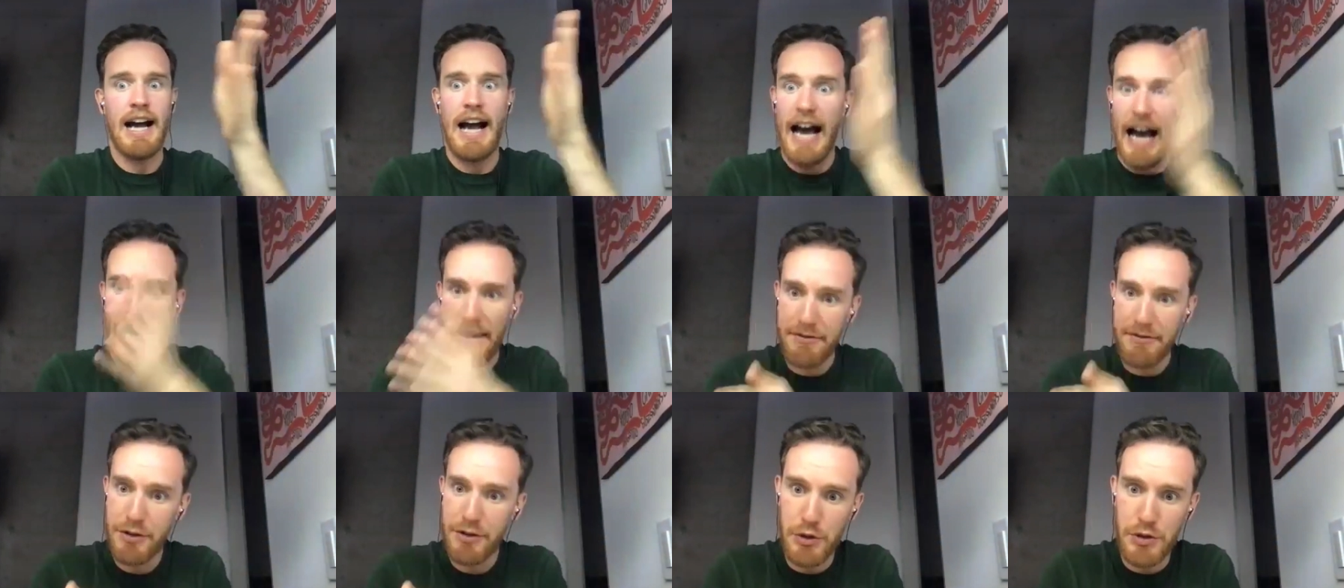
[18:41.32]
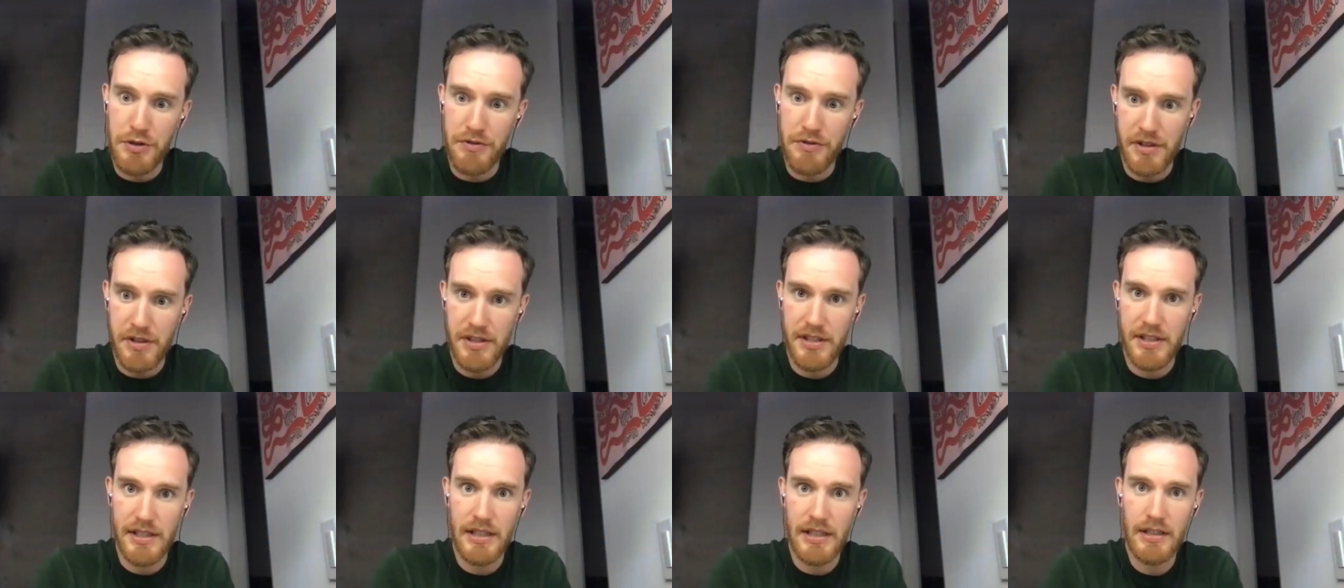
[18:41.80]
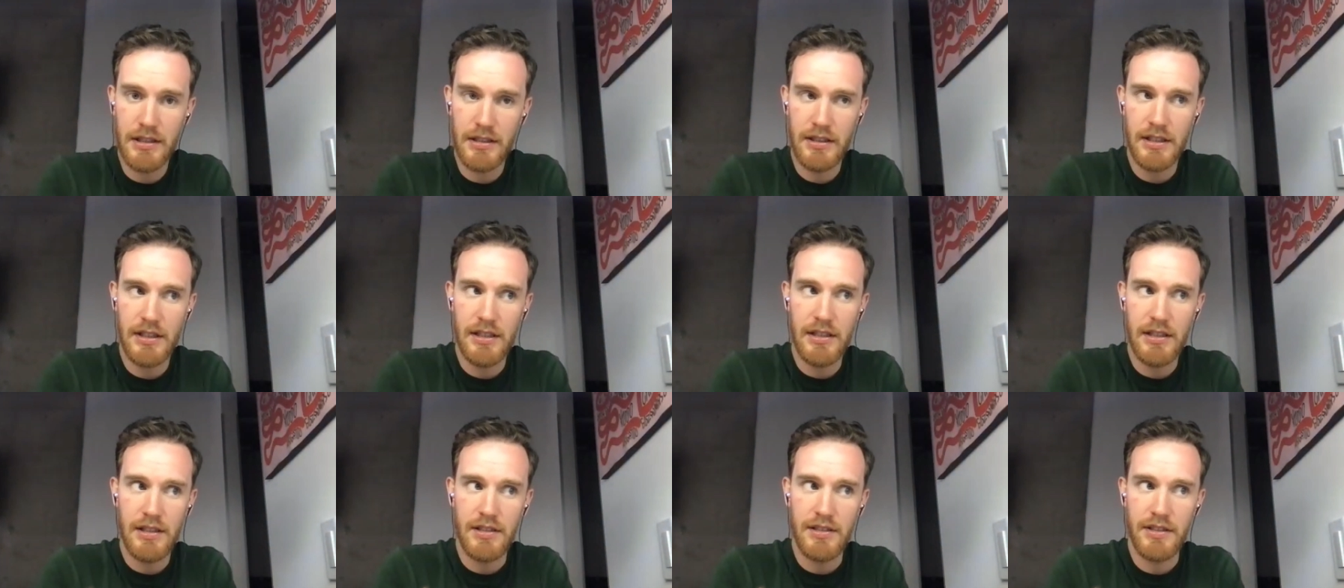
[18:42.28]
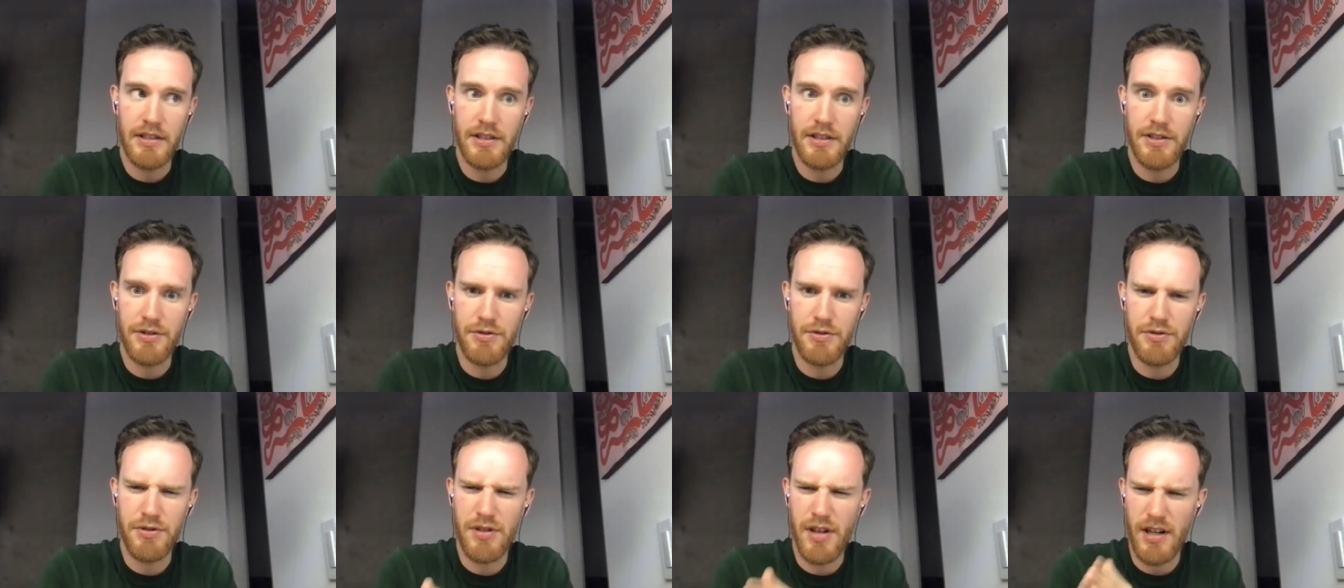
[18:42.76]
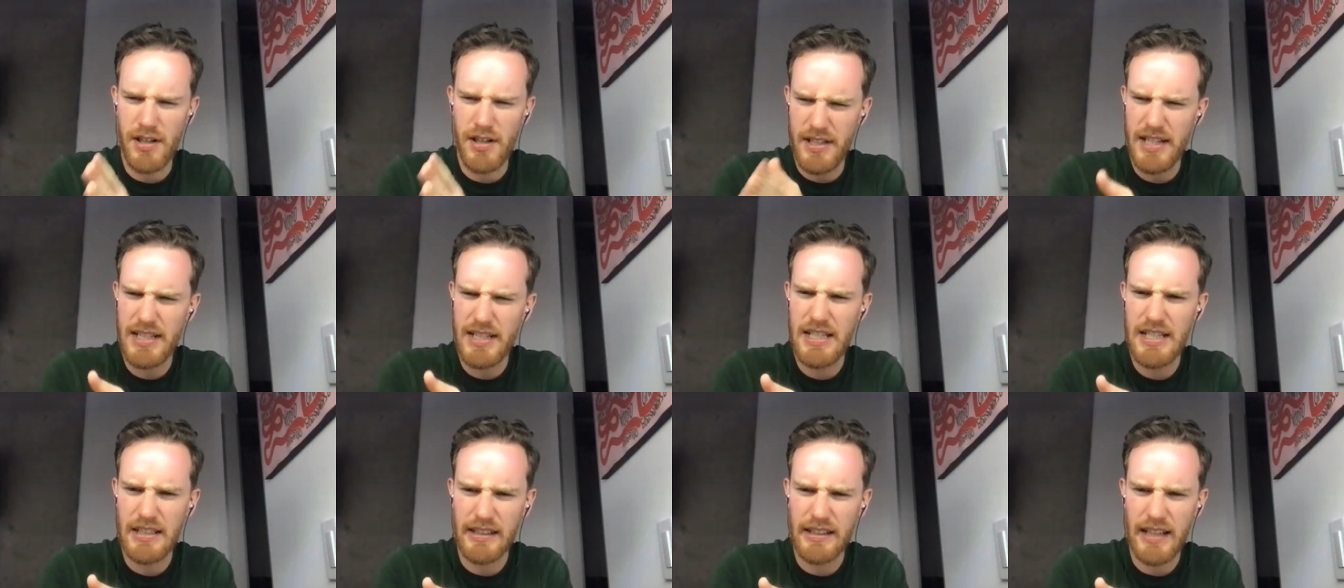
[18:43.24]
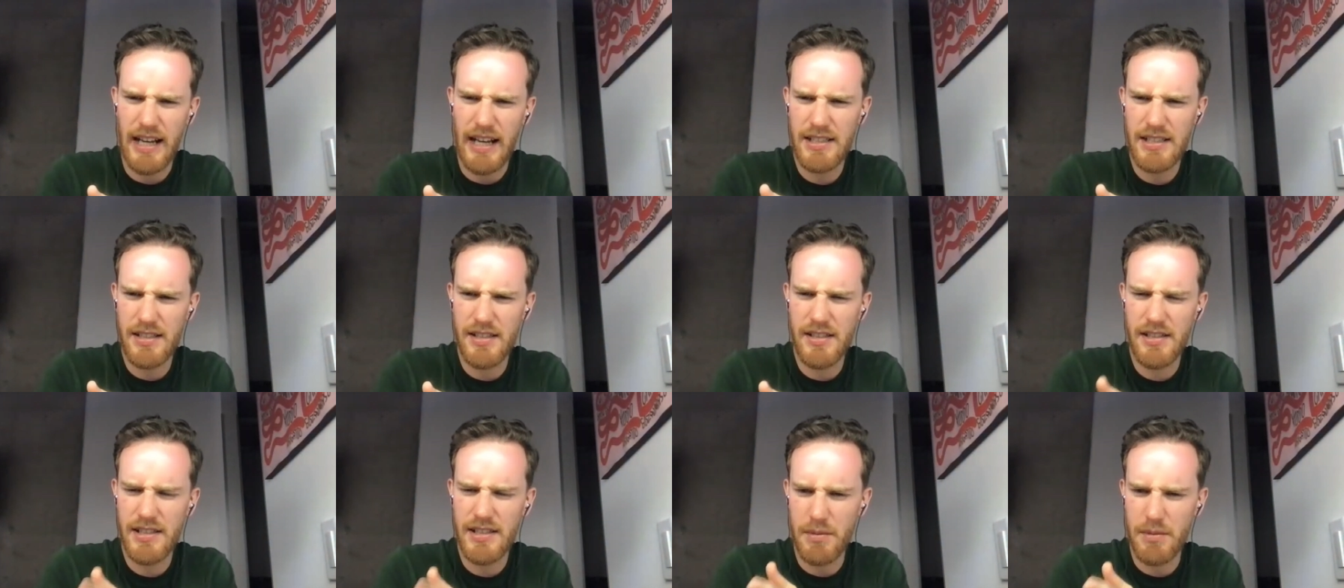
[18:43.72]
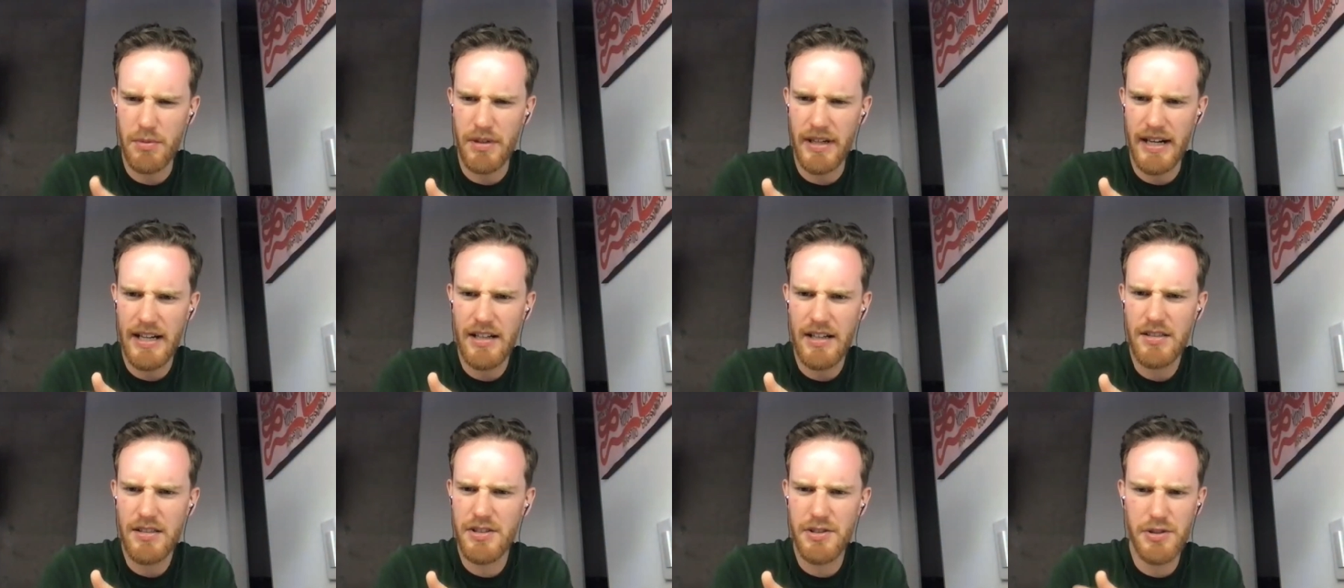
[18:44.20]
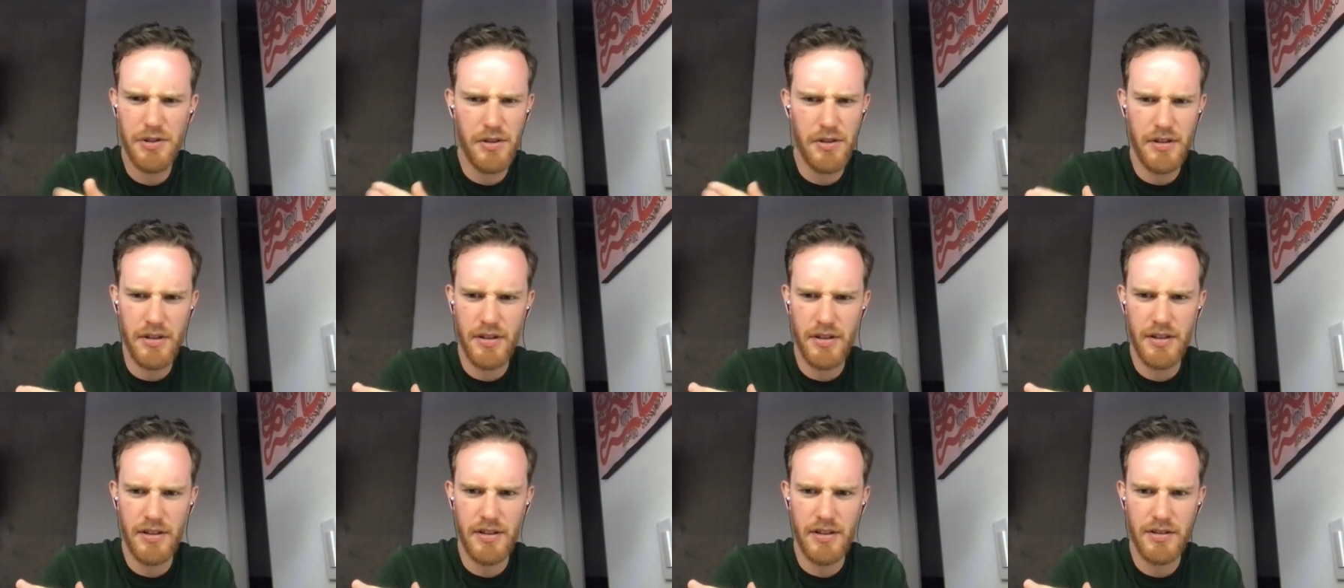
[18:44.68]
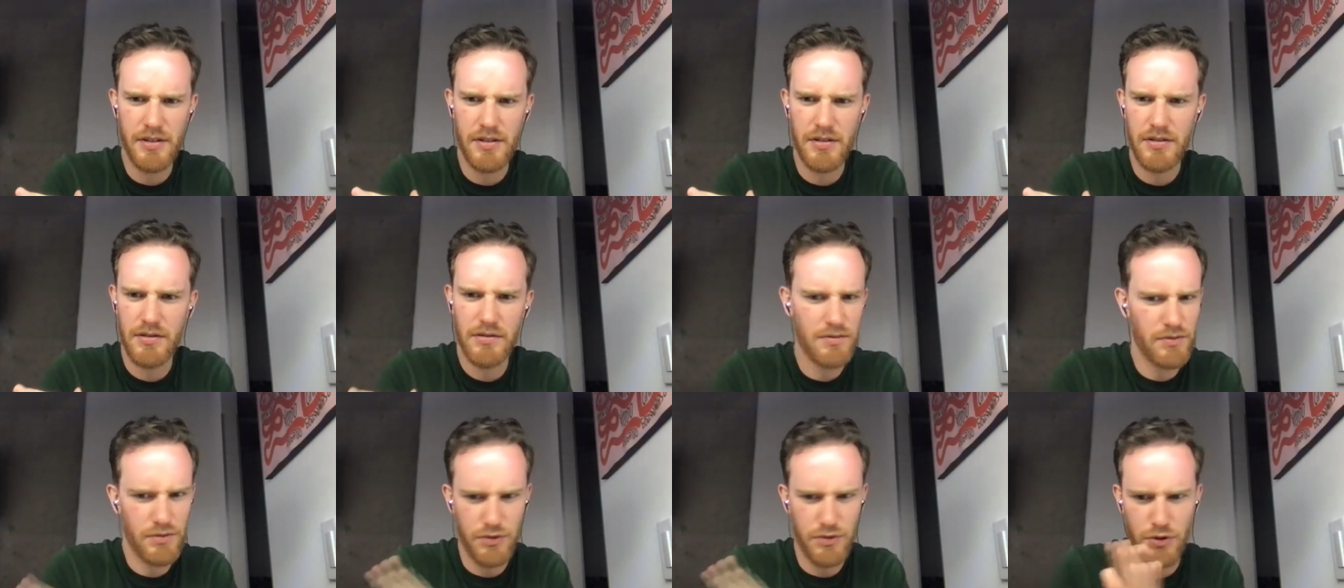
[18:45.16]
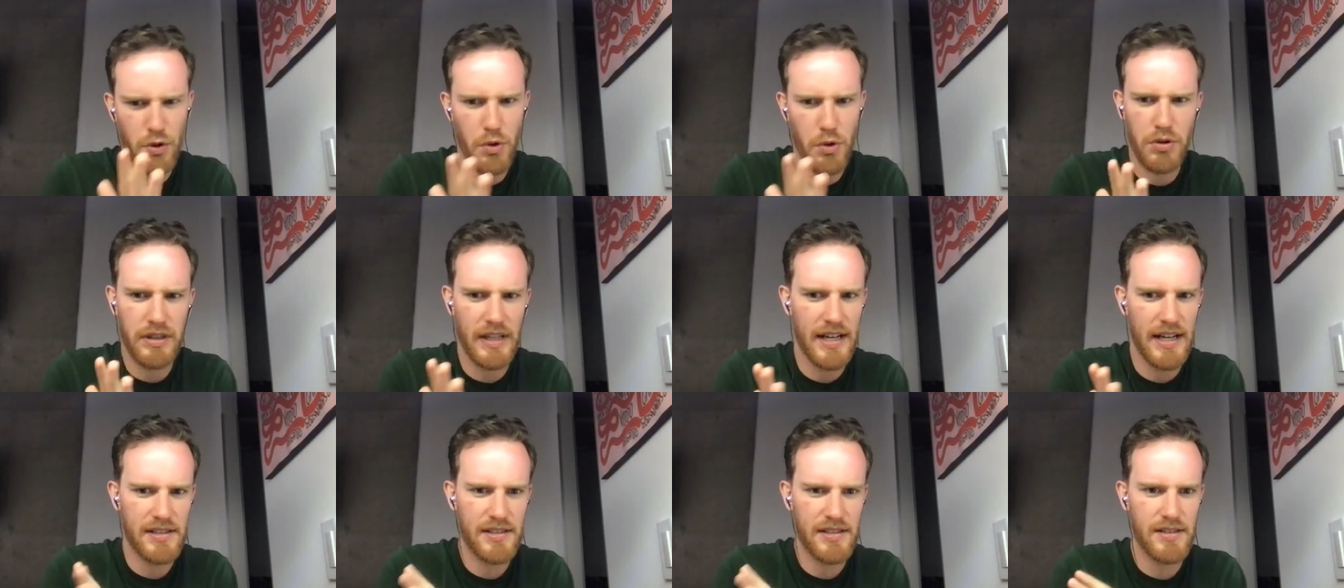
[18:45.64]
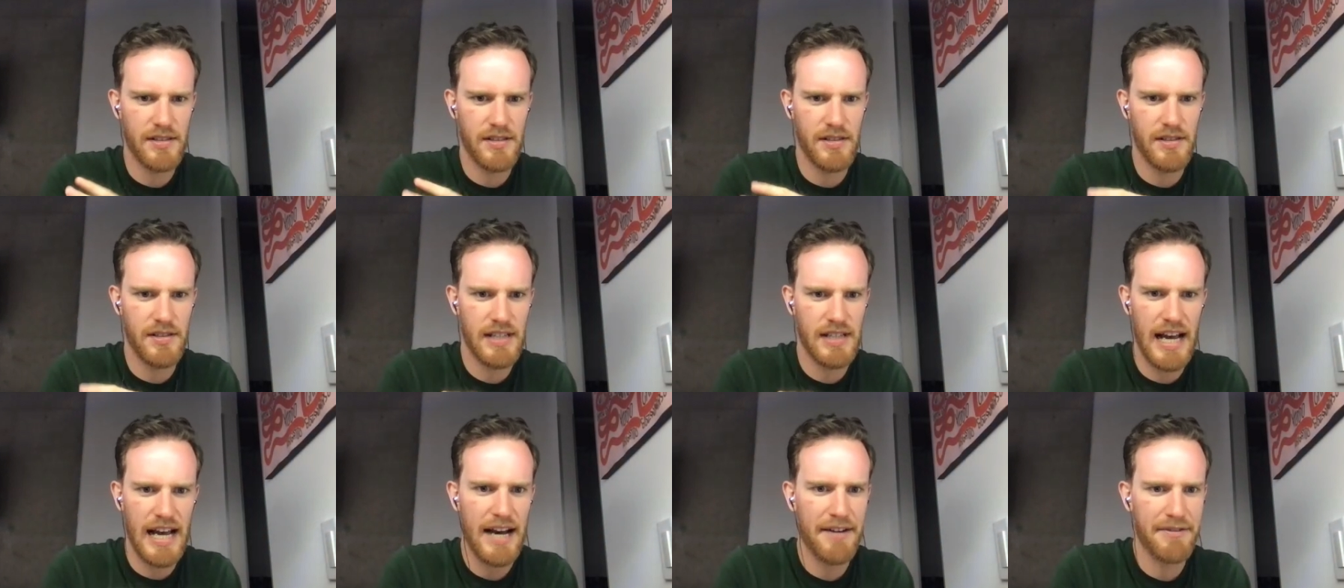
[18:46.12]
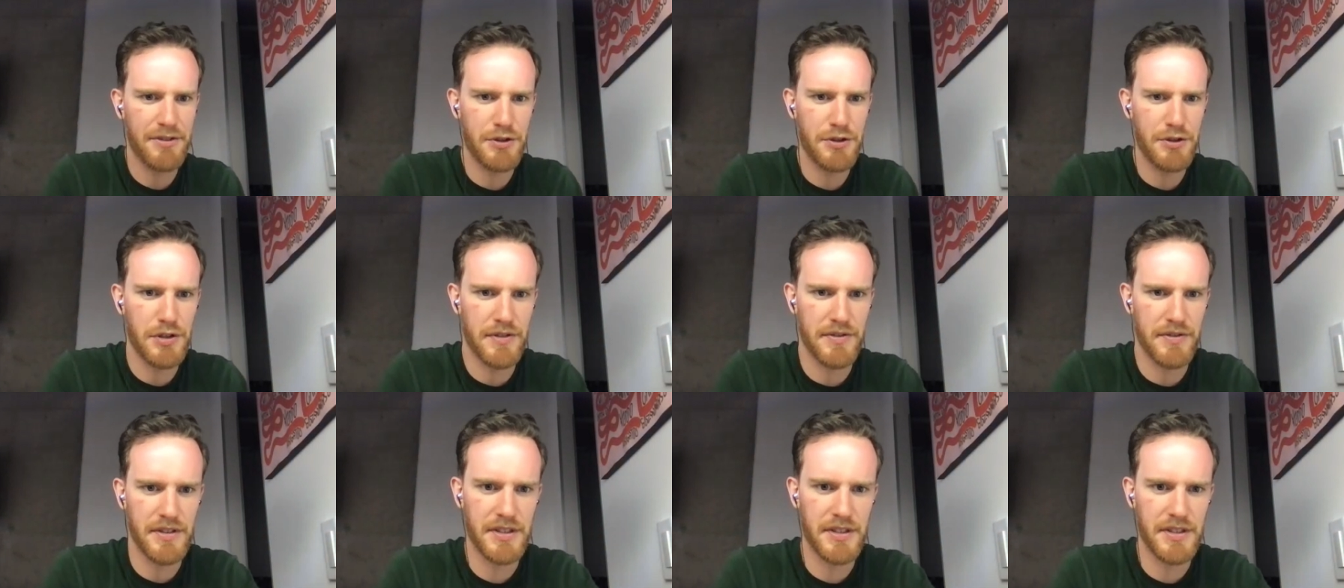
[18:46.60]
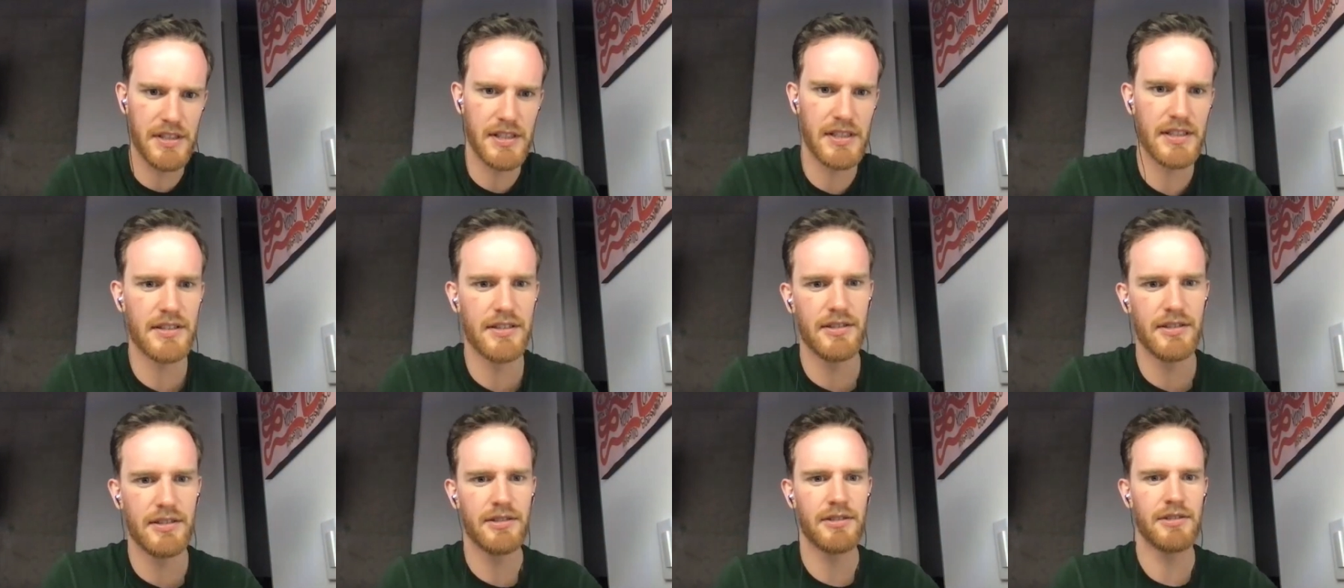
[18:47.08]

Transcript: After university, did you start taking classes somewhere else or no classes after university?